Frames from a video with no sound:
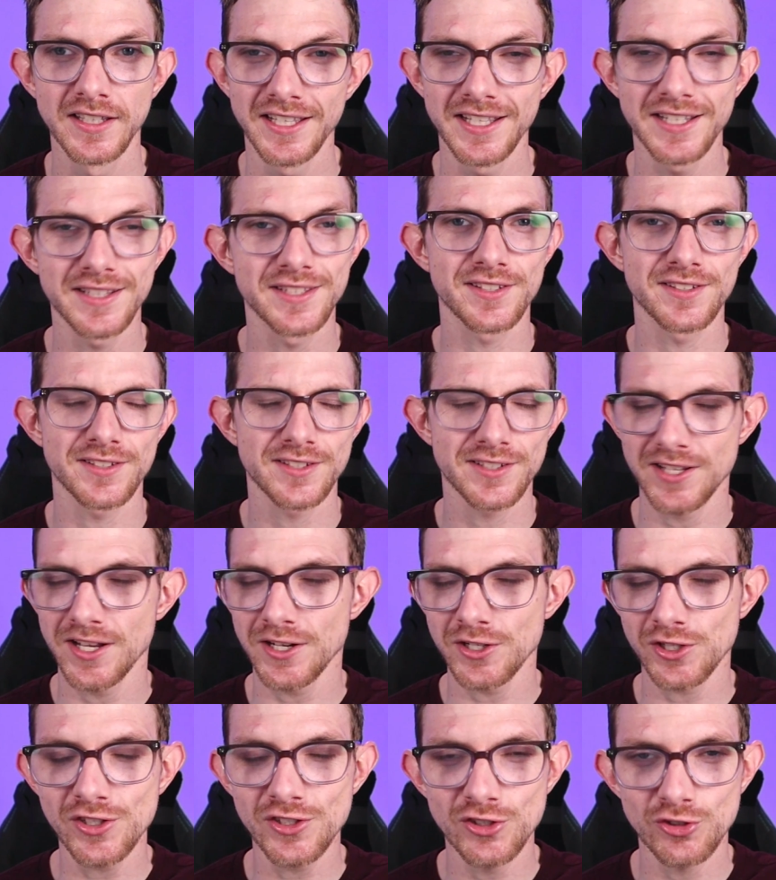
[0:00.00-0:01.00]
It's
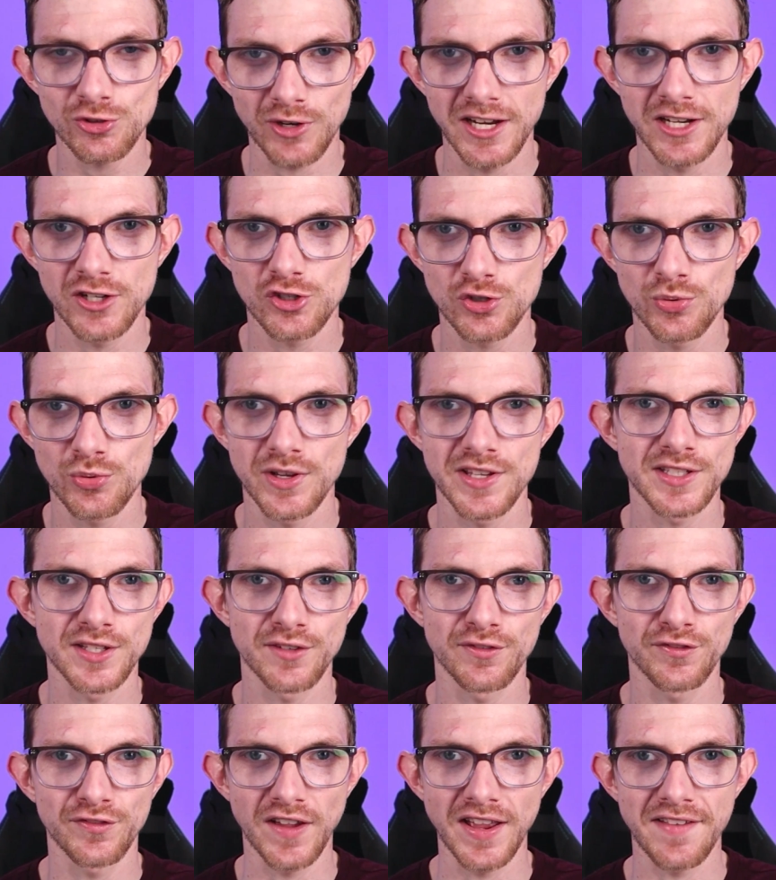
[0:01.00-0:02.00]
such a strange
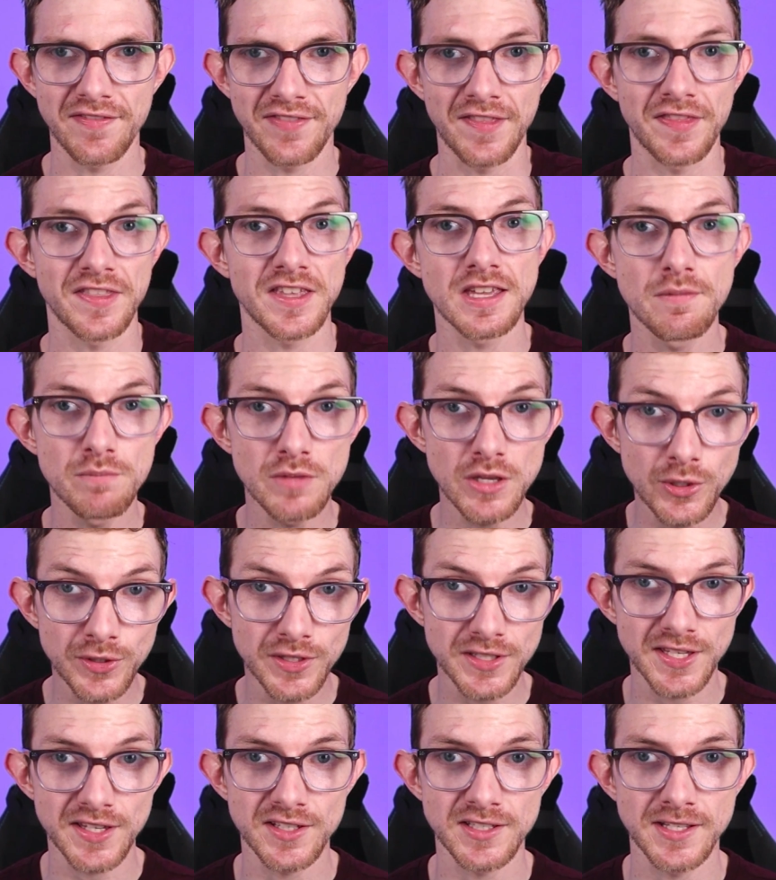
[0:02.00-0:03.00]
twist of fate that the
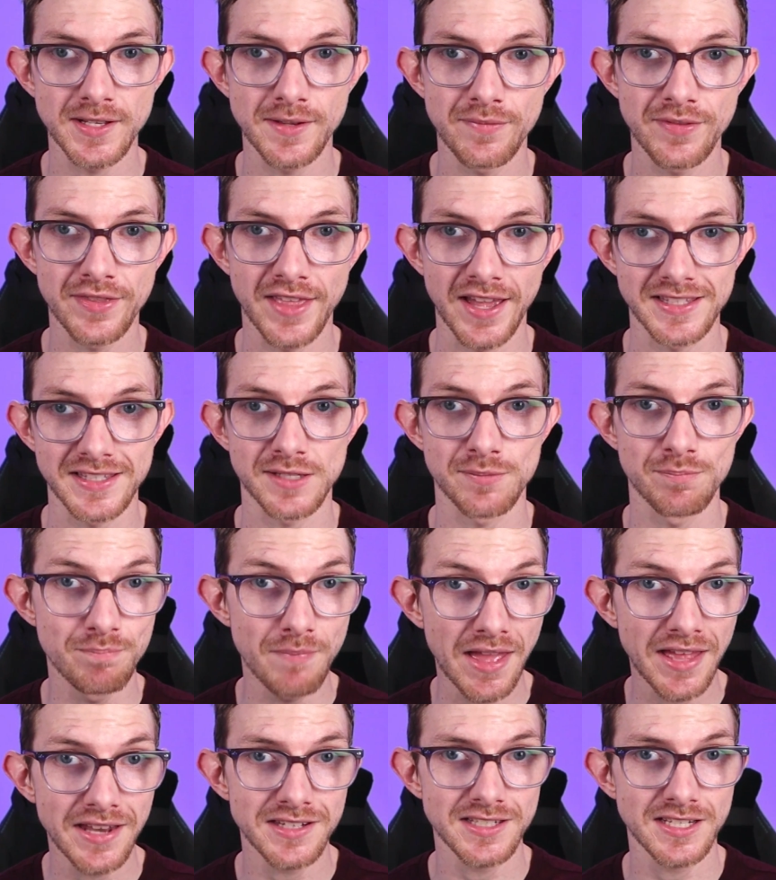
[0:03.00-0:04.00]
immune system that's
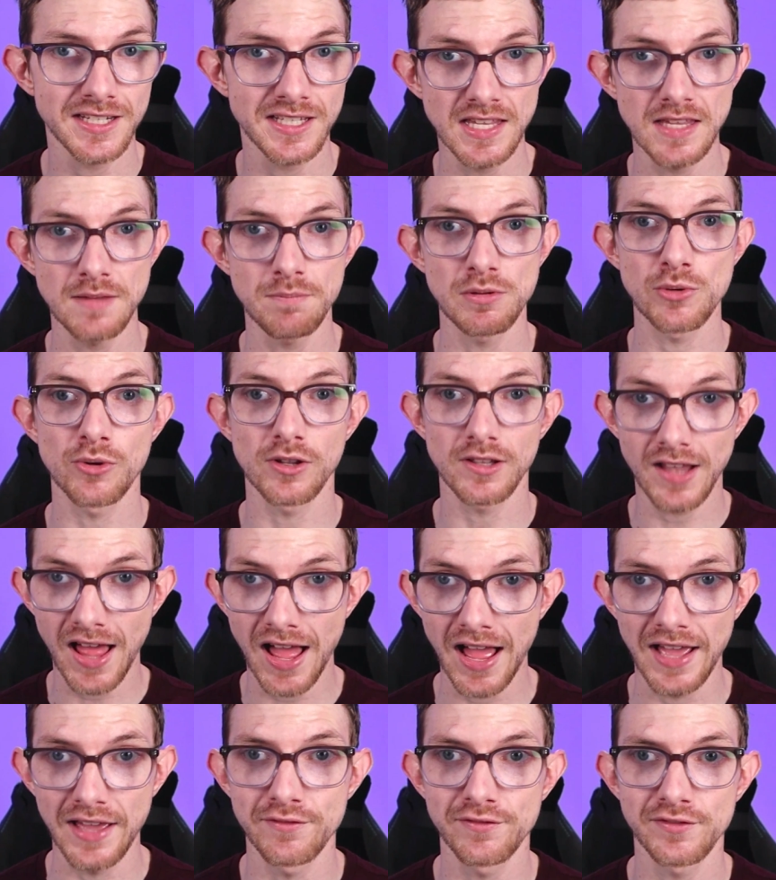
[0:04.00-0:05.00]
meant to keep you
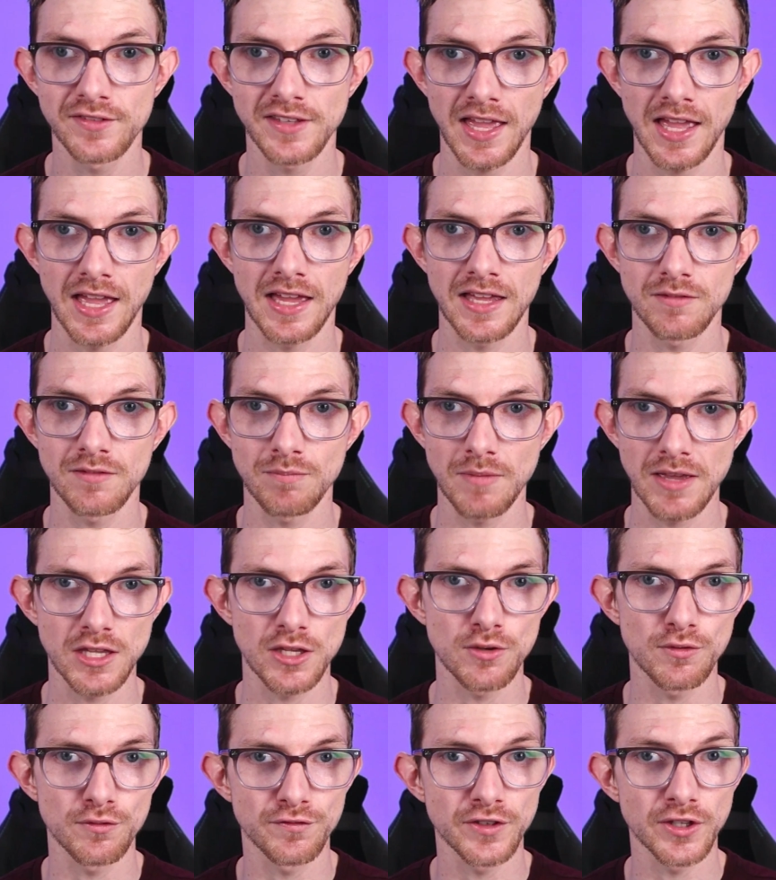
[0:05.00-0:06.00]
alive can
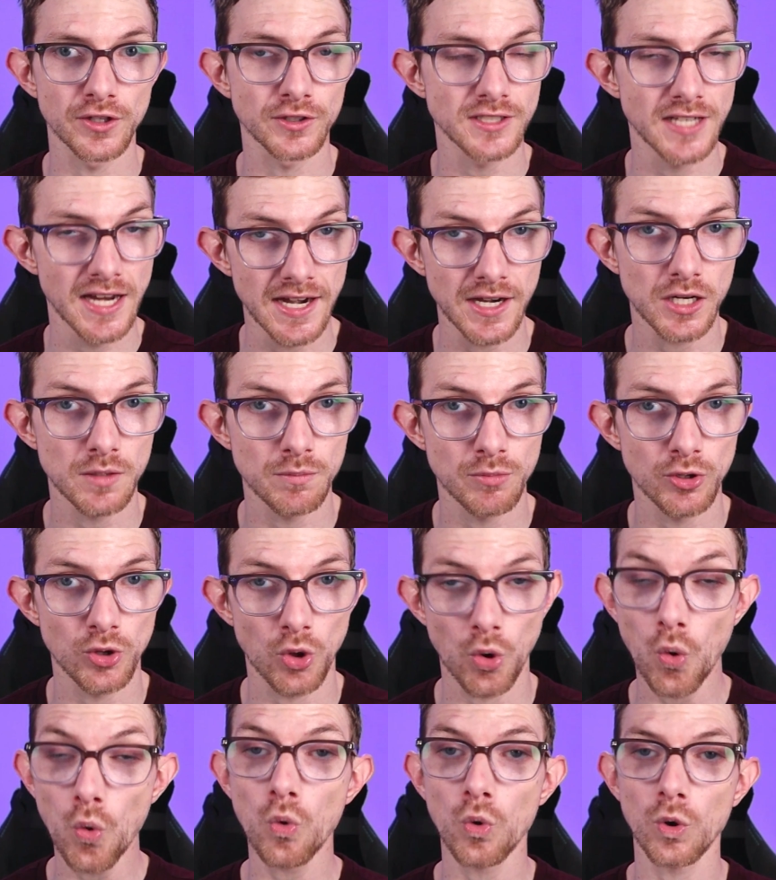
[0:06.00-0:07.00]
make you feel
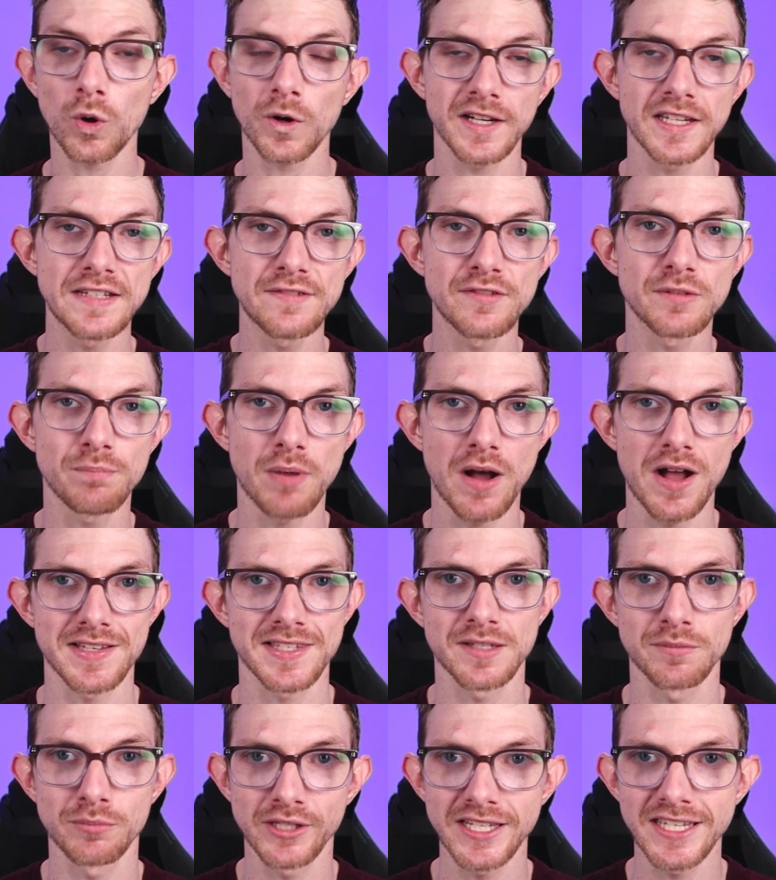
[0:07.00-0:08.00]
terrible or even
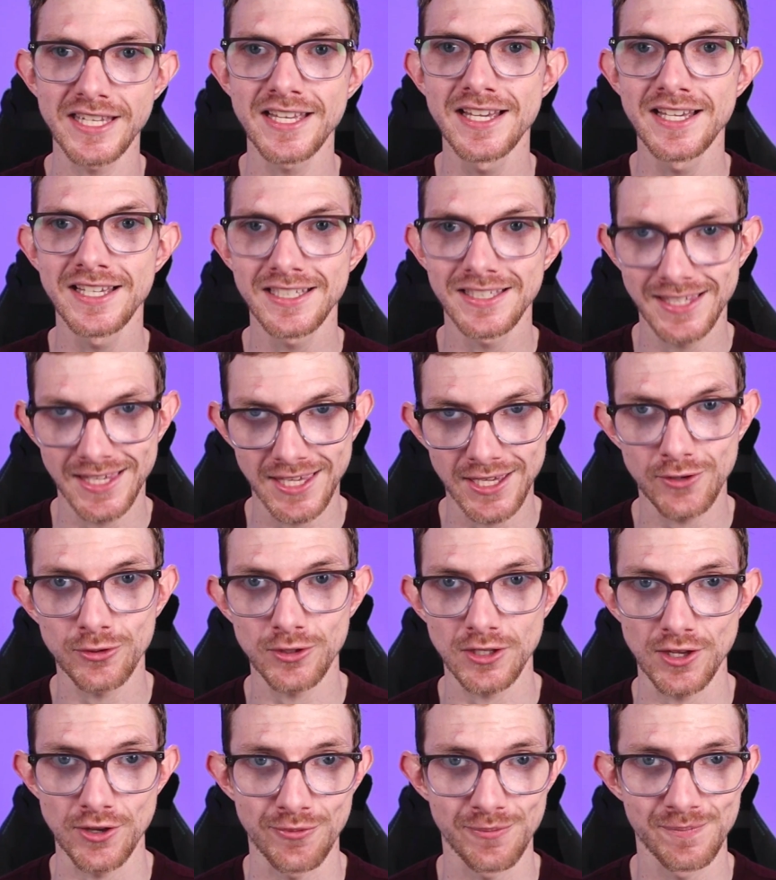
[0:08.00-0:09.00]
possibly
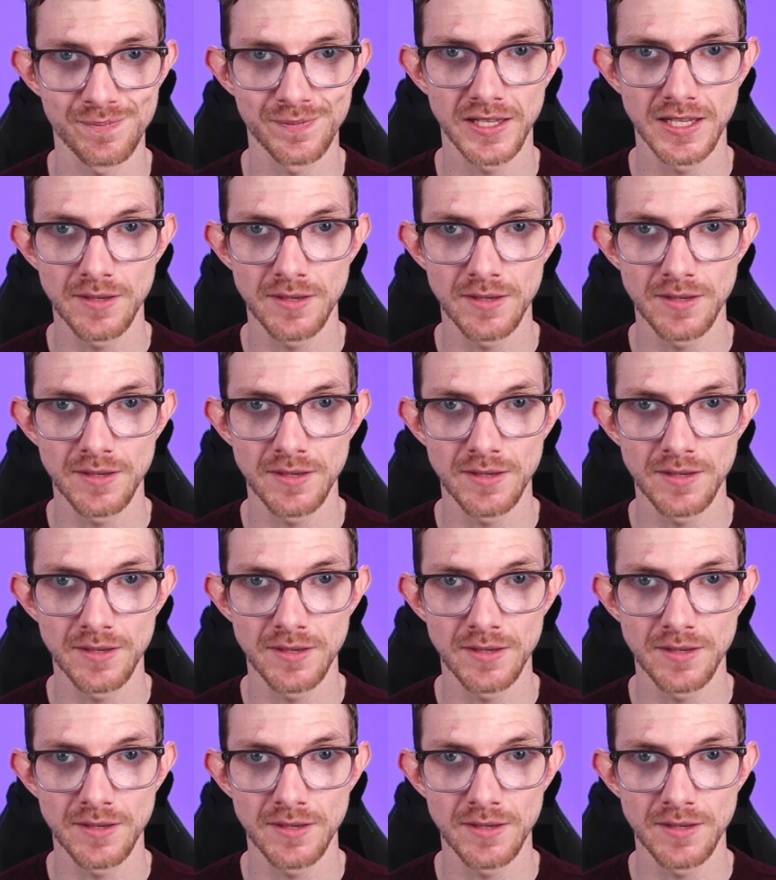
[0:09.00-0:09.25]
kill you.